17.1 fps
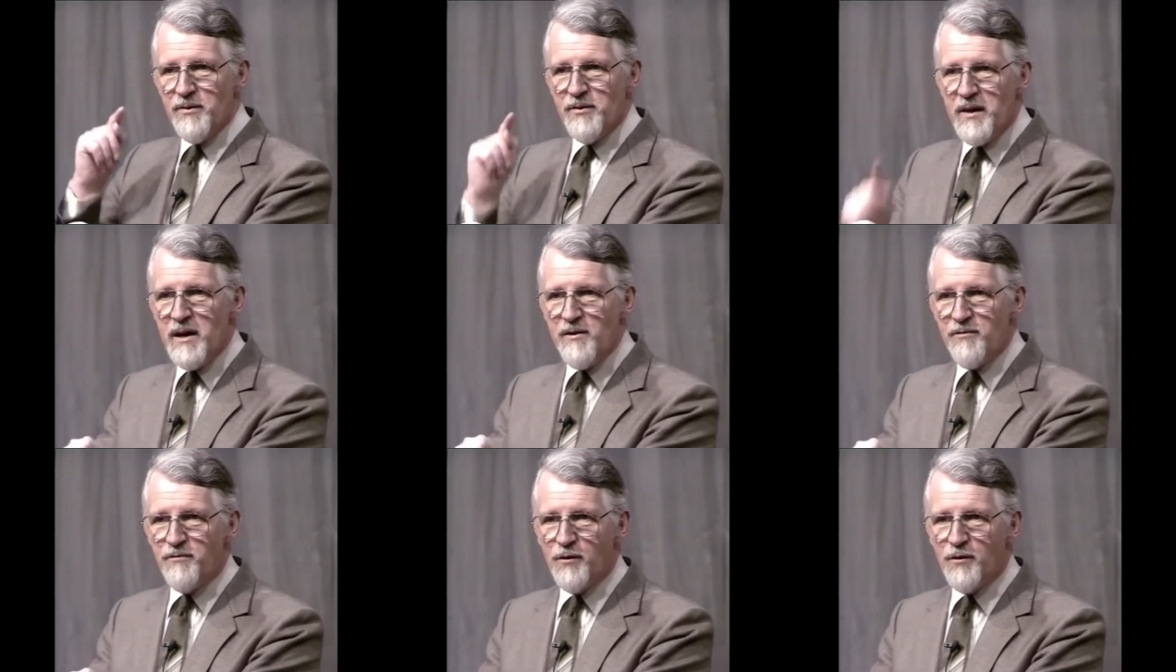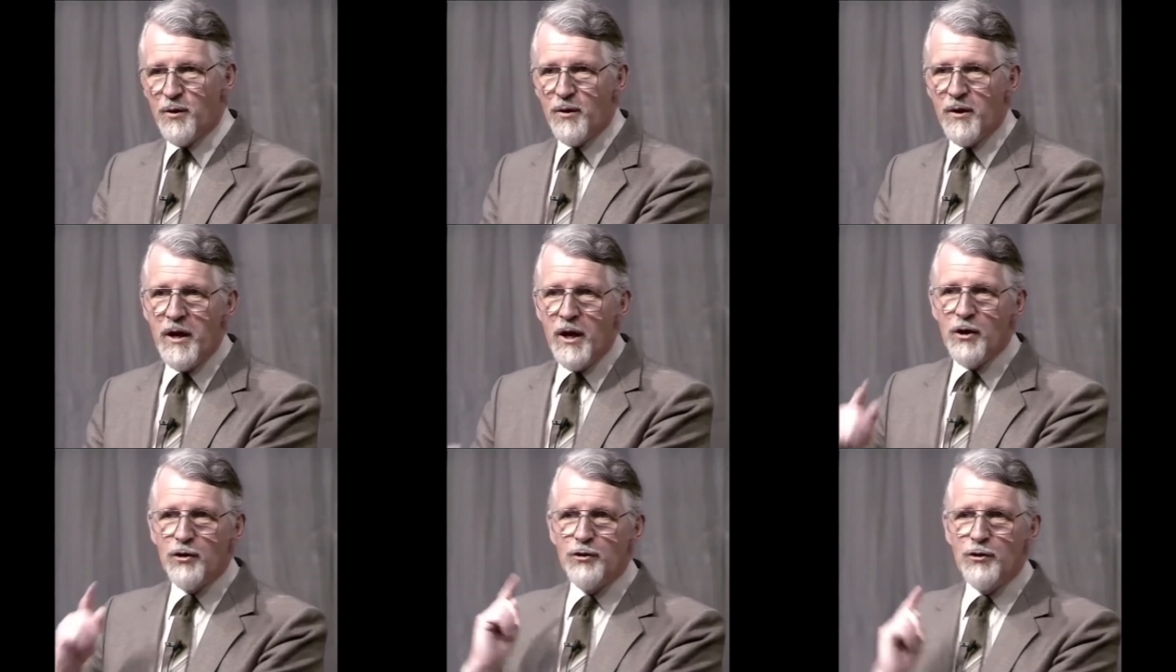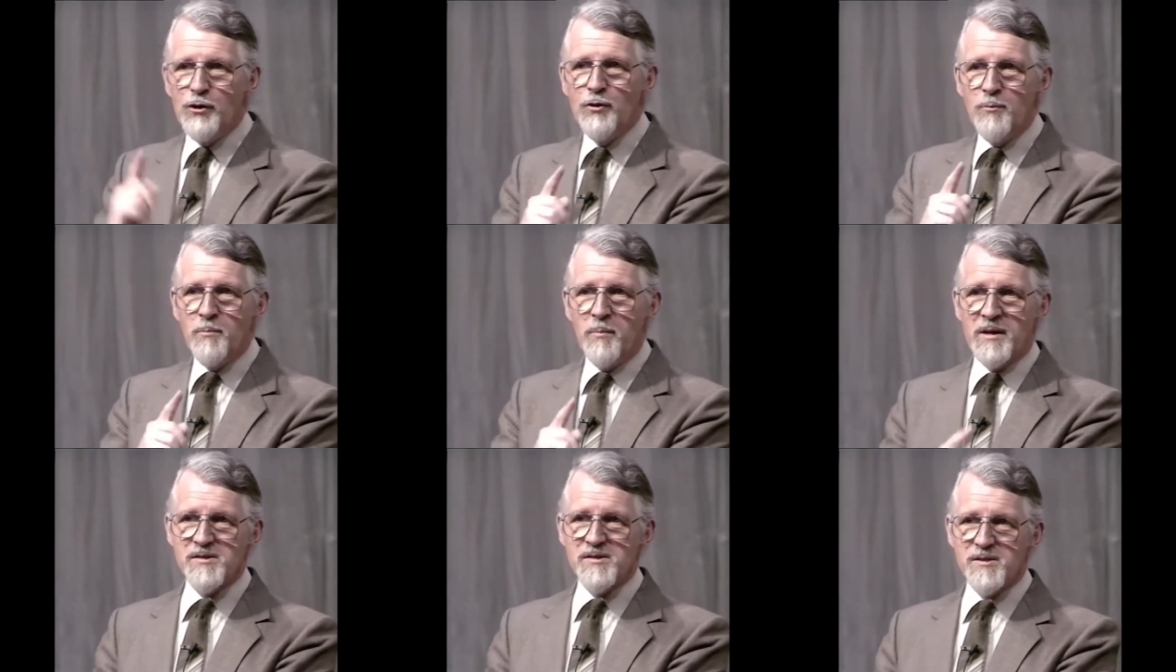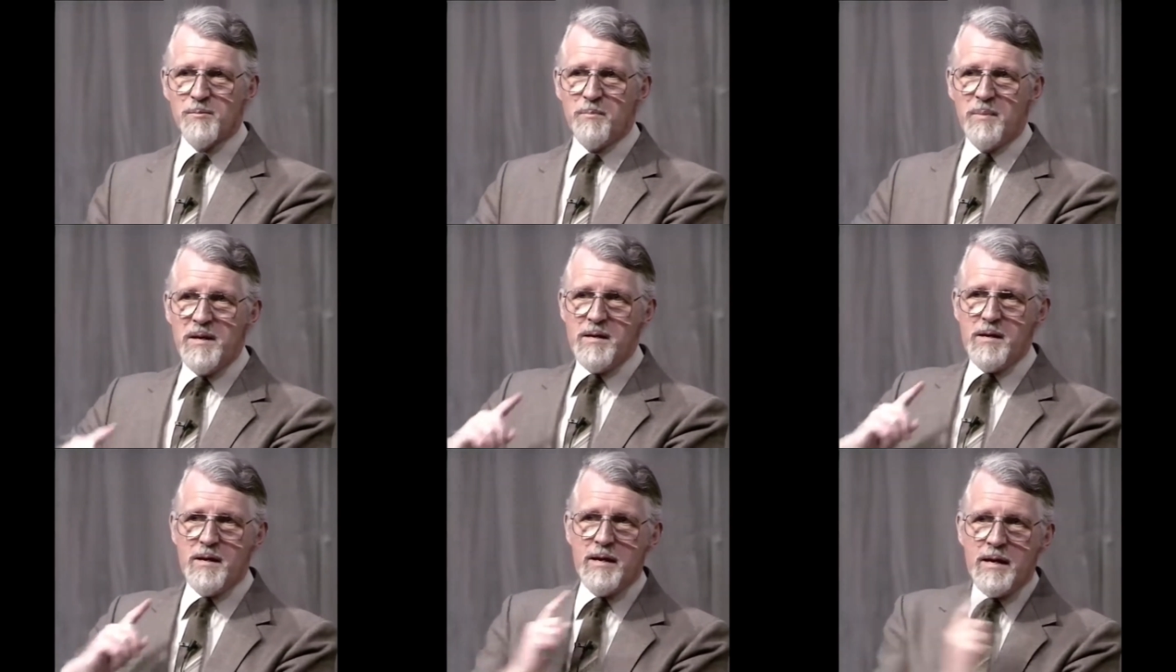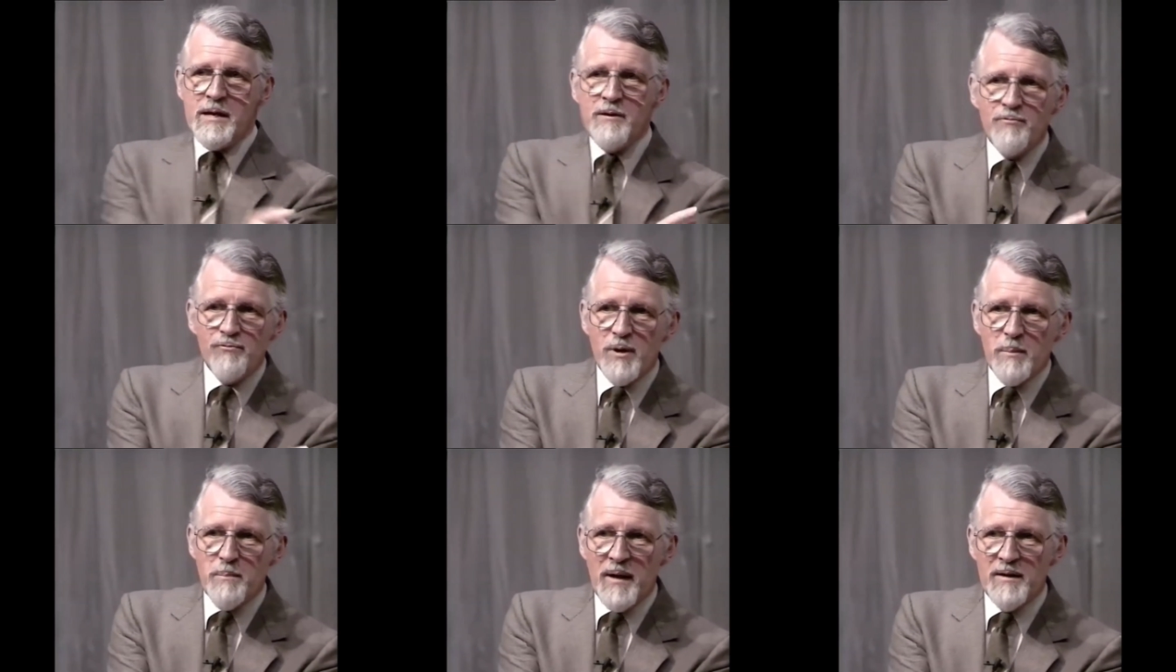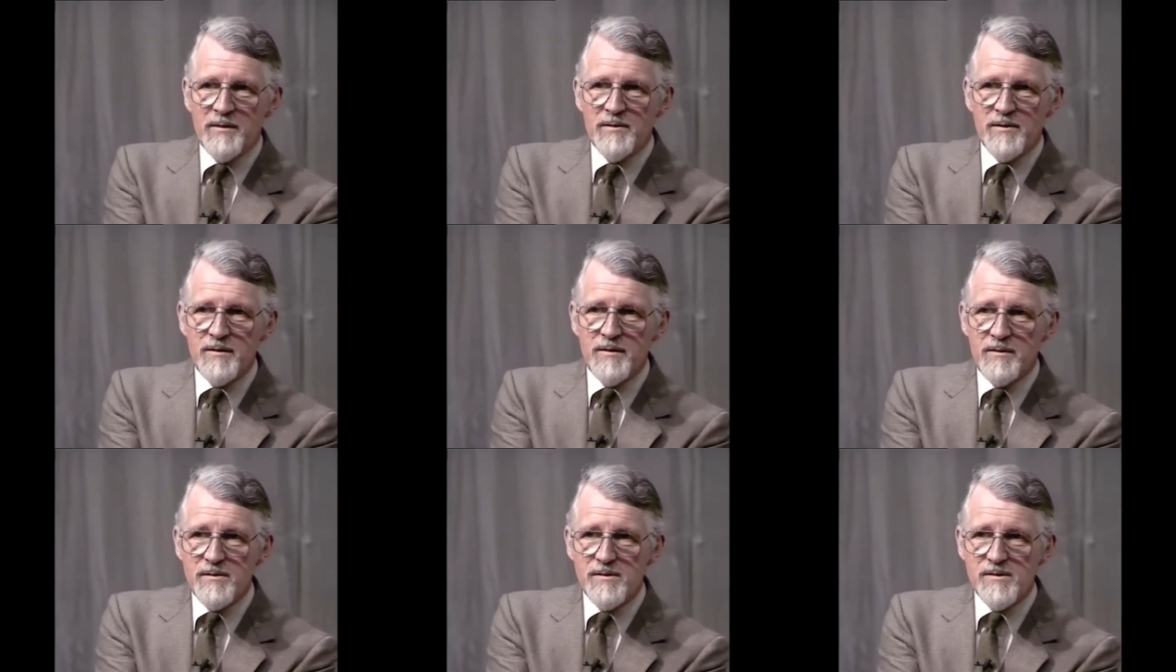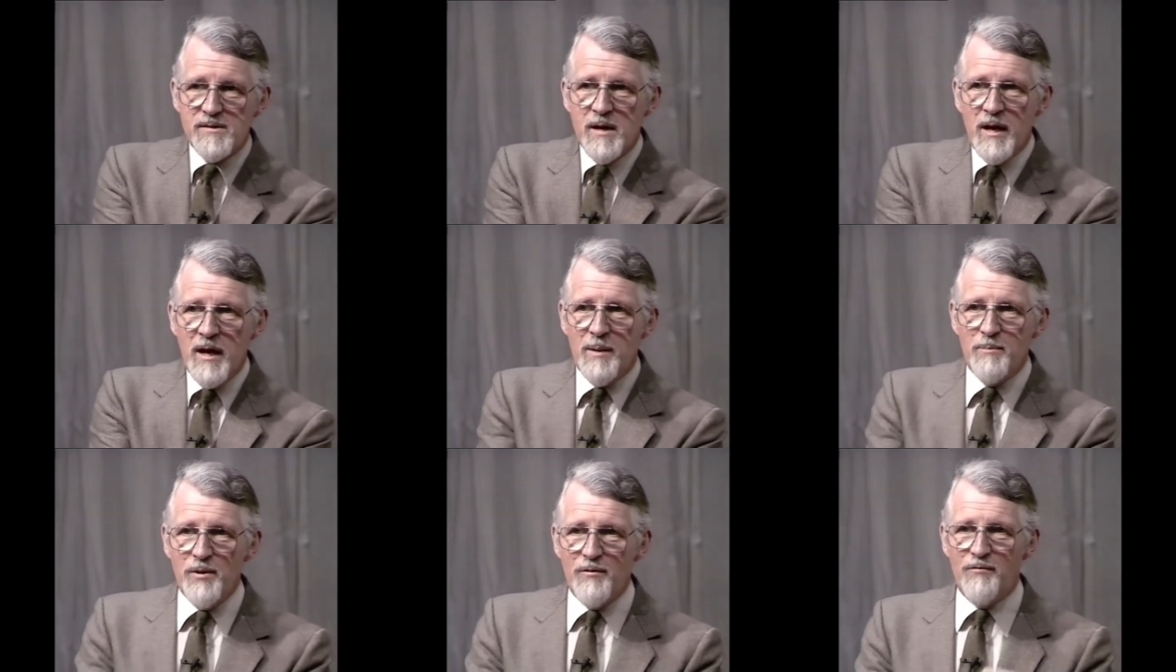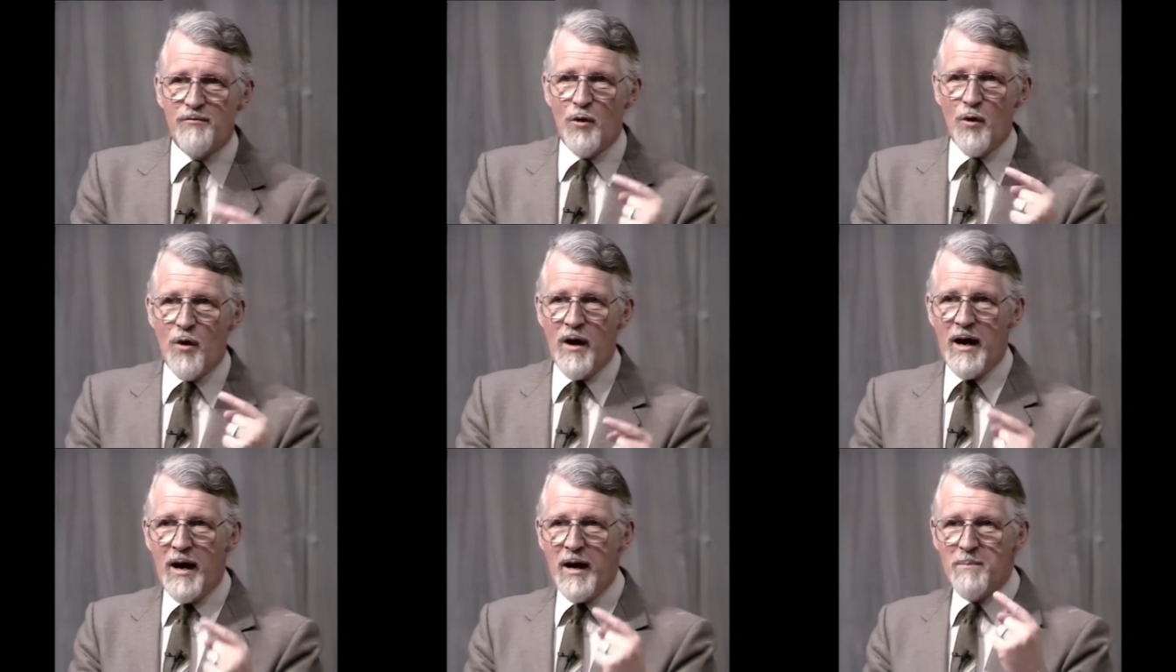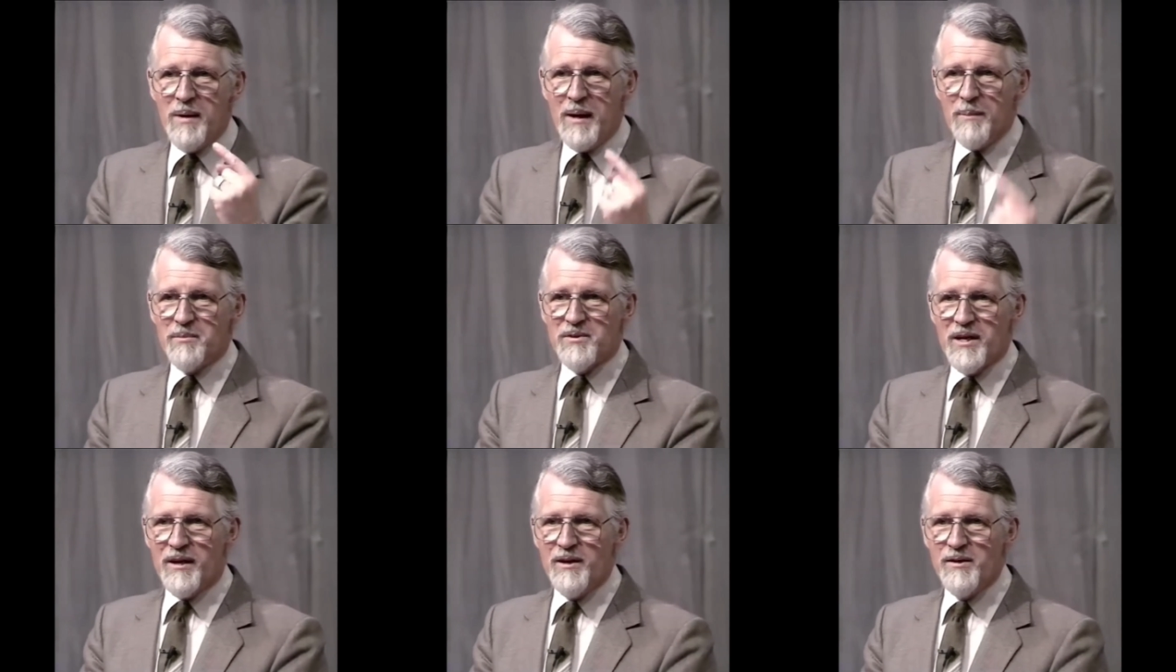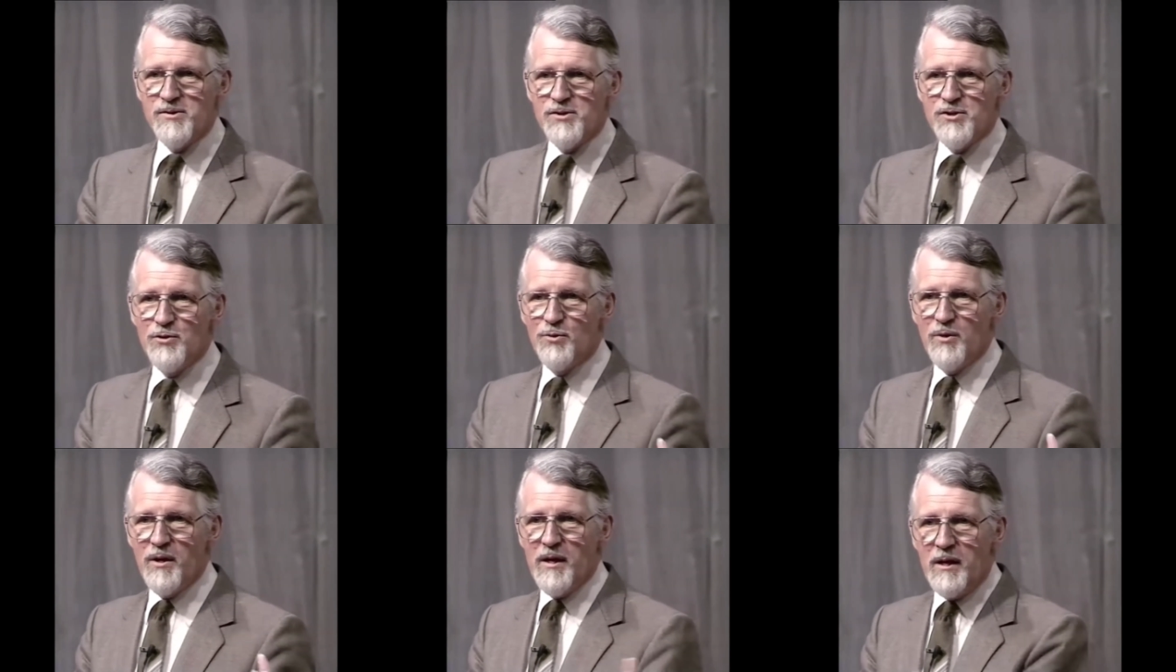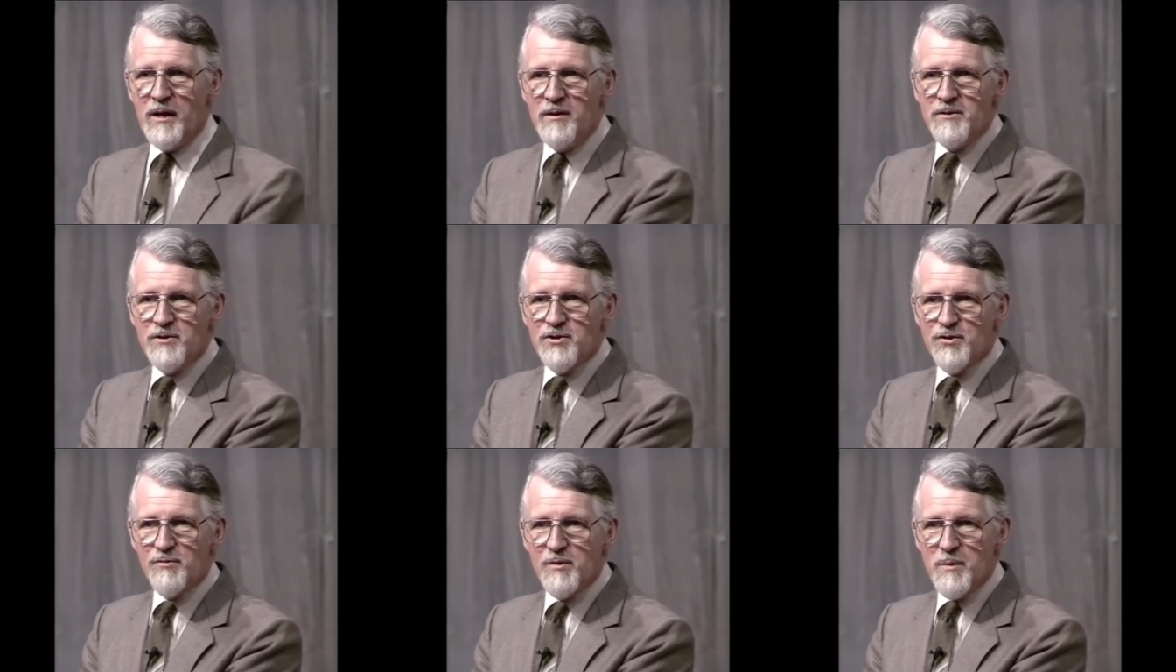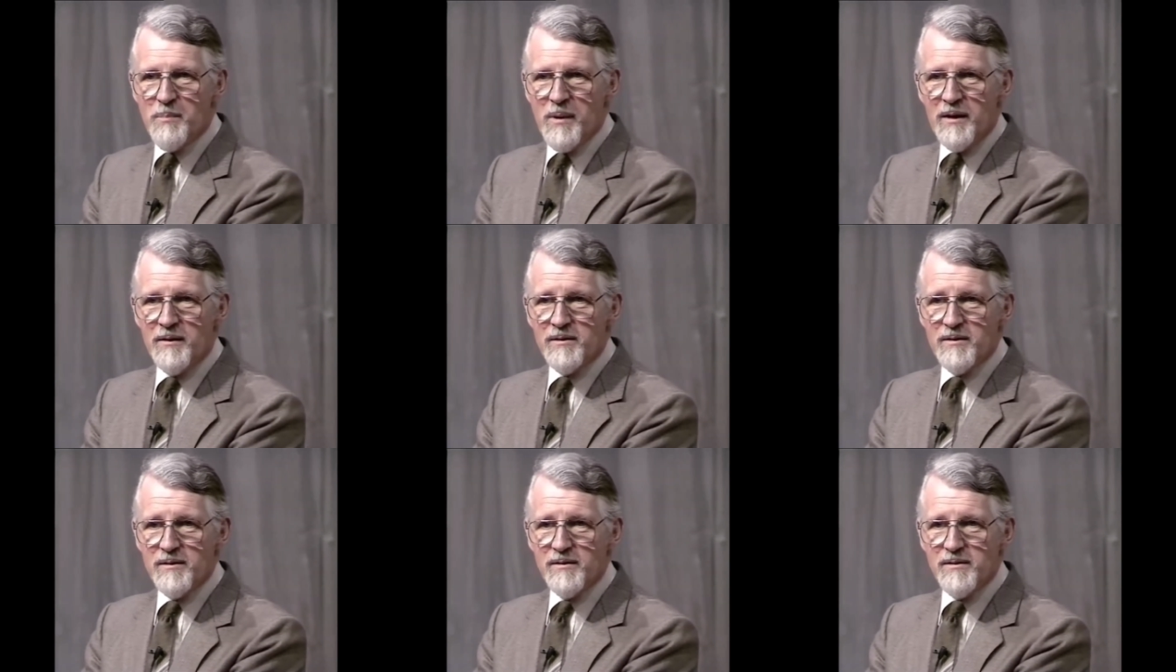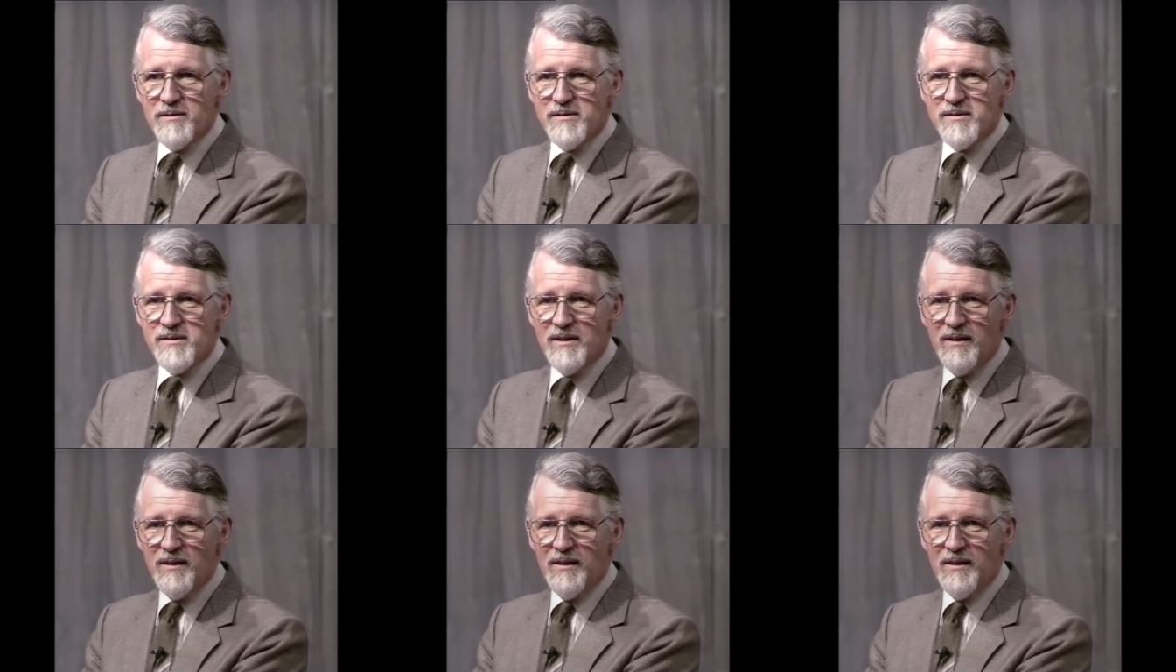Therefore, you must be in repentance before I baptize you into repentance.